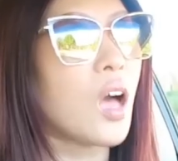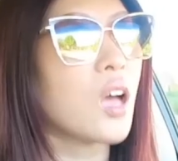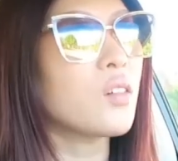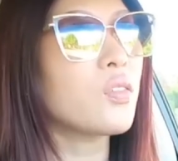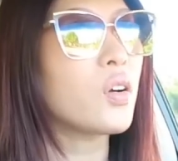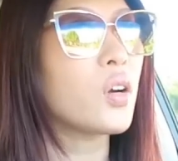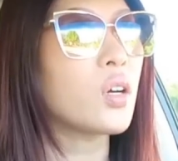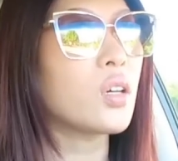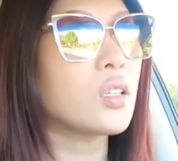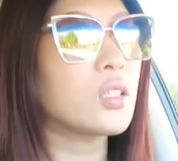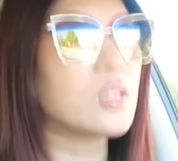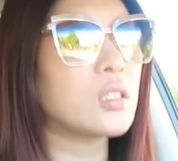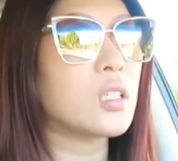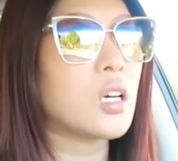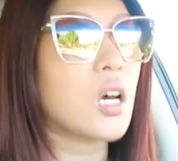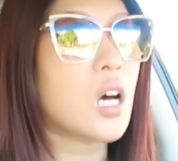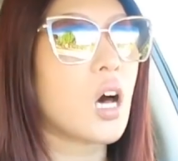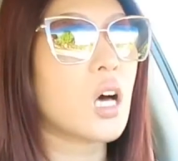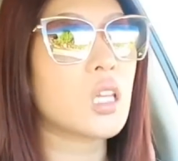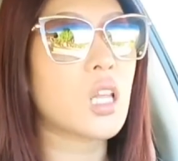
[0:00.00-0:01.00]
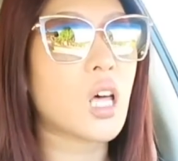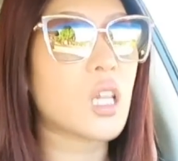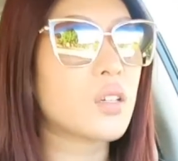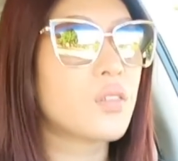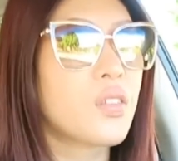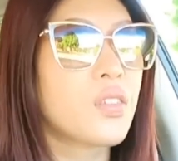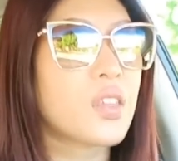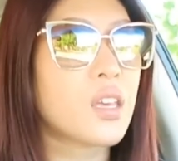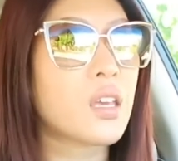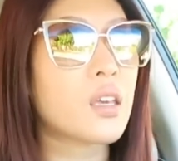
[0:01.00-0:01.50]
I've heard a lot
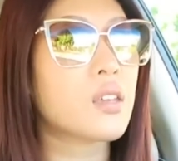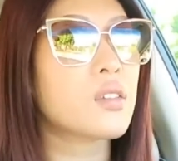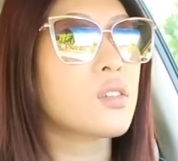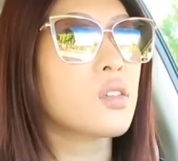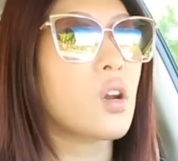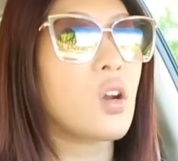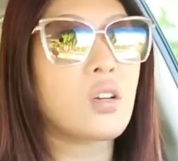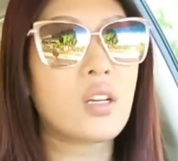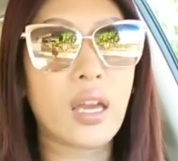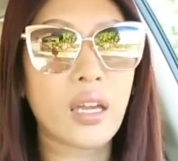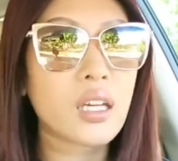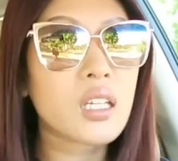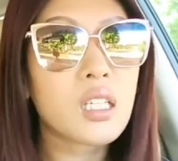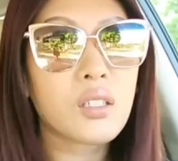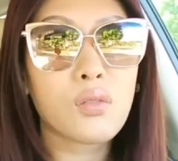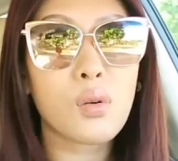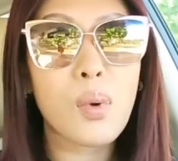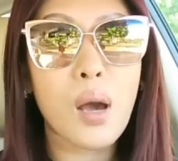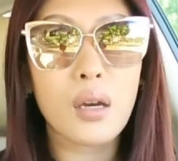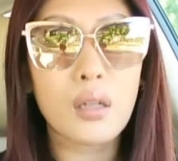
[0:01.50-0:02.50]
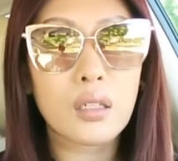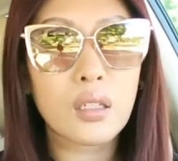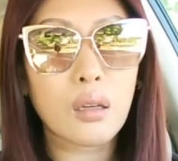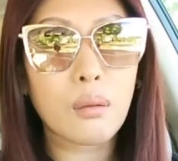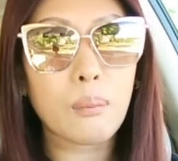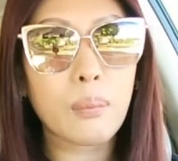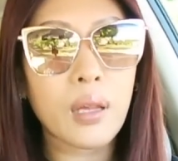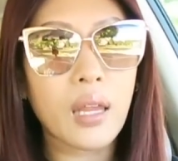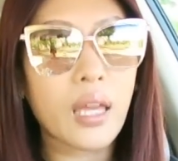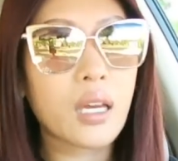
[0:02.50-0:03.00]
of things that are negative about an
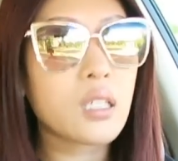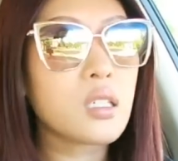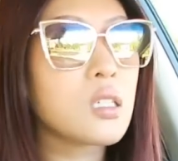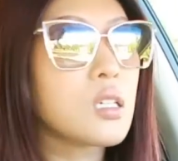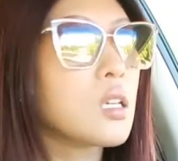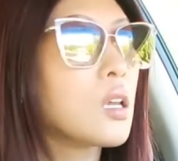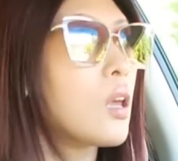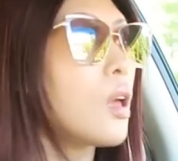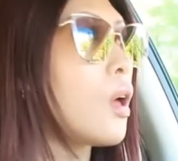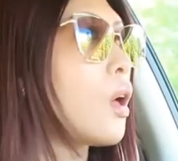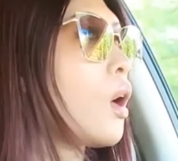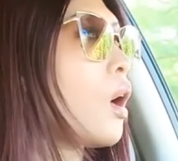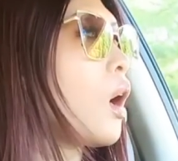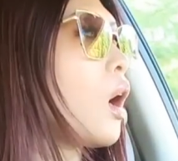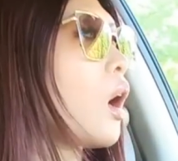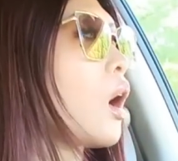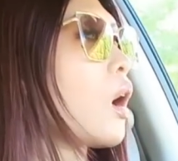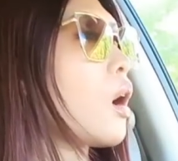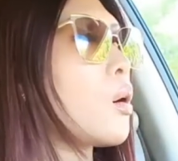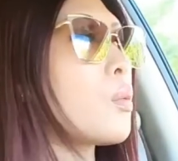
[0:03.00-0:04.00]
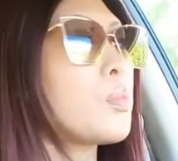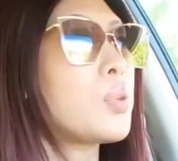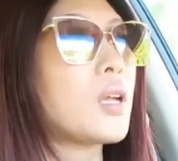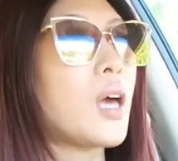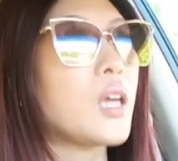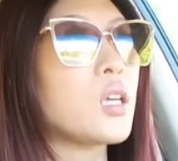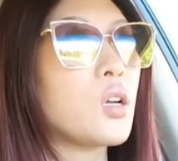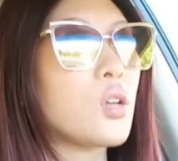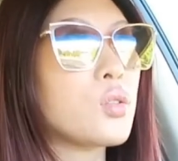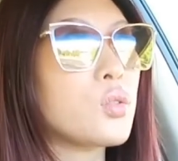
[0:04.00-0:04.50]
implant, um, but
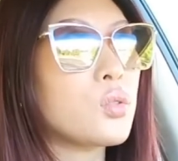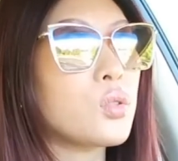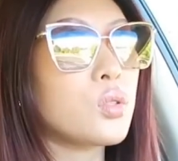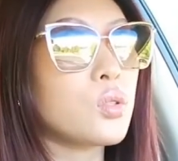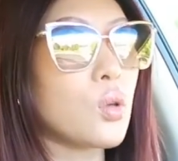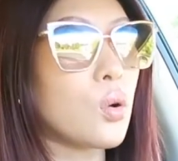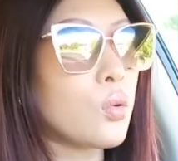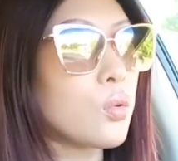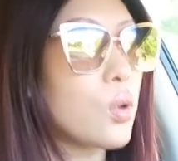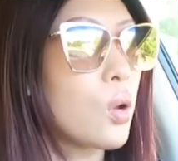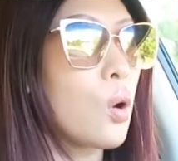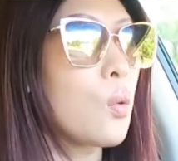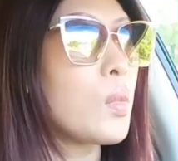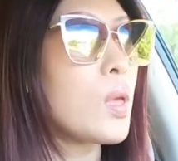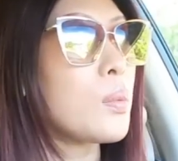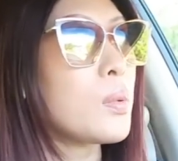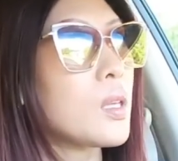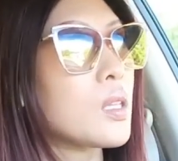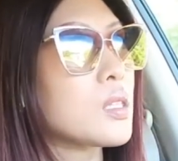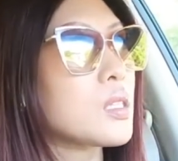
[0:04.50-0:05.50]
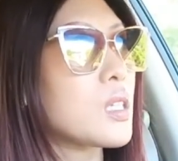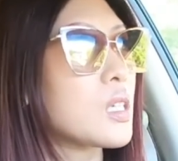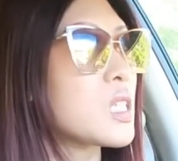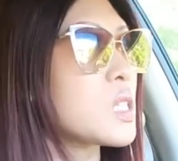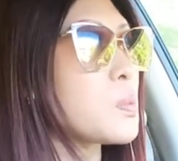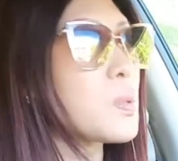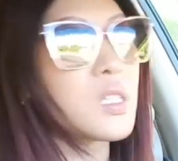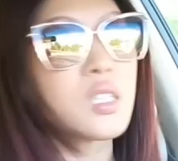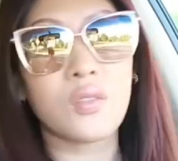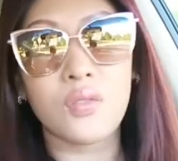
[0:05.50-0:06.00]
I also don't know, maybe it's like
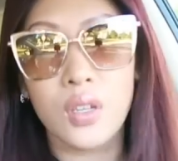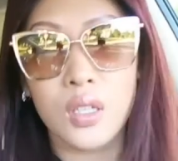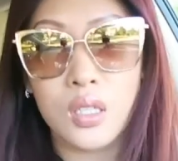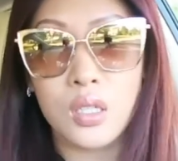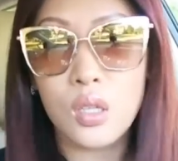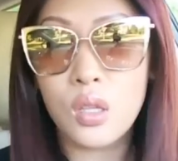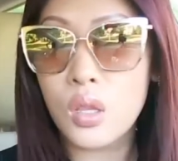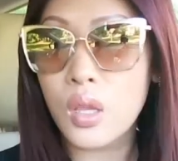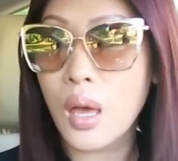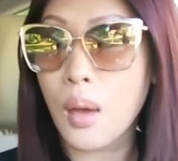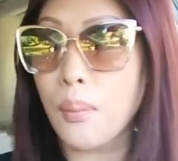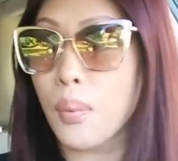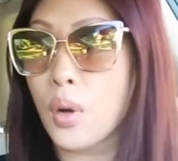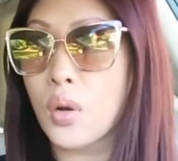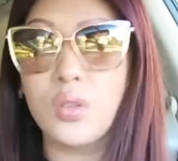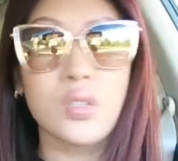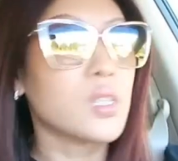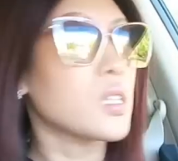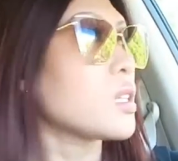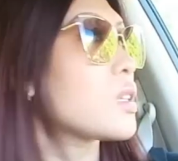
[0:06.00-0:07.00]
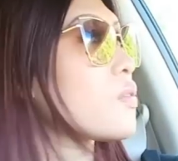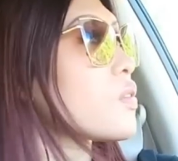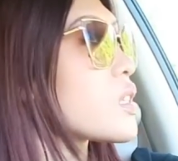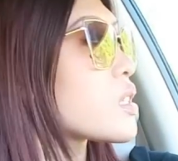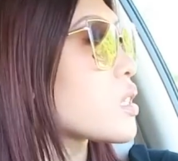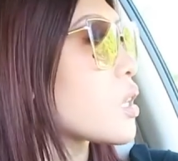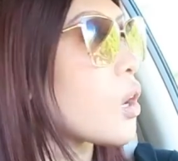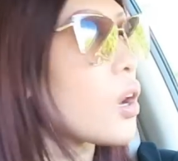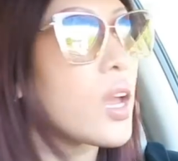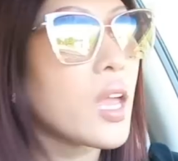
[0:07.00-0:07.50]
specific to that person, if
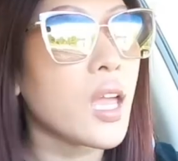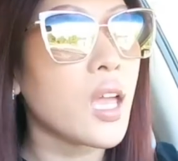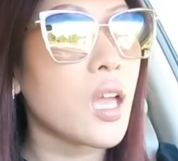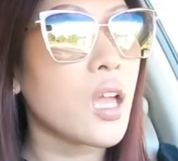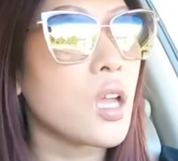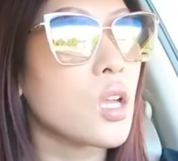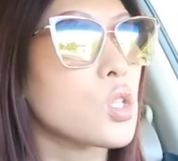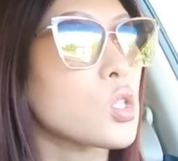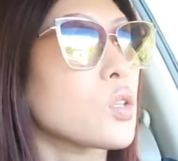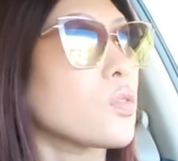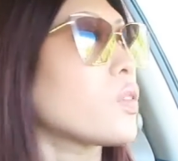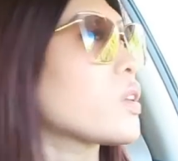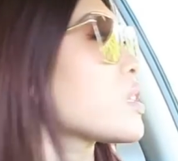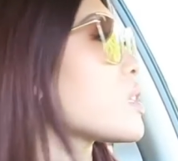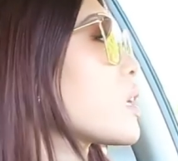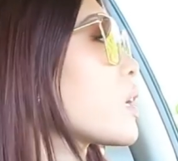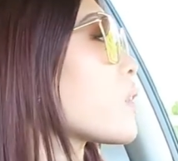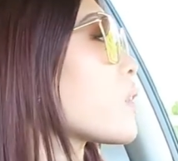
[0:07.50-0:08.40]
it's their age, if it's